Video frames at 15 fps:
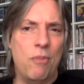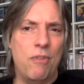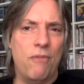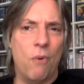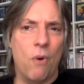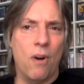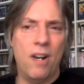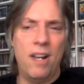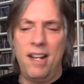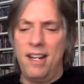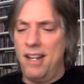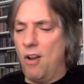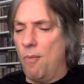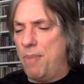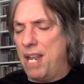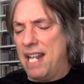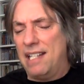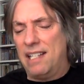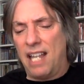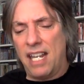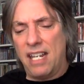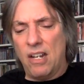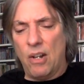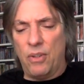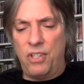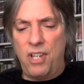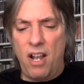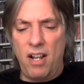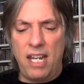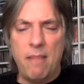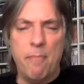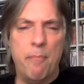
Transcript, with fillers: before. You know, bands like, you know, Tucky